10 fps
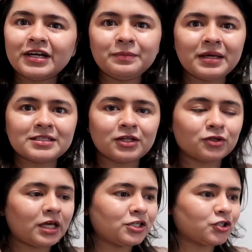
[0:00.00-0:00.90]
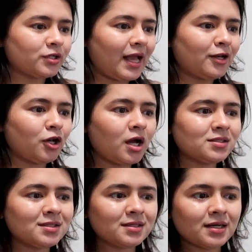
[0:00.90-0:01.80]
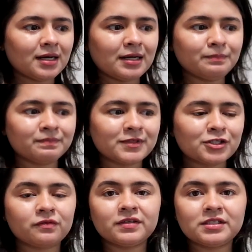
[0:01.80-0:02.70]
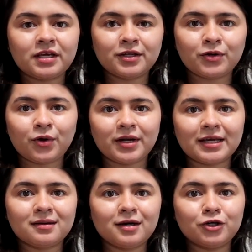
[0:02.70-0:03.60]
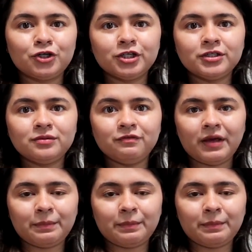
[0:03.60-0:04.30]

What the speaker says: basic looking shirt, and not in sophisticated or like a good way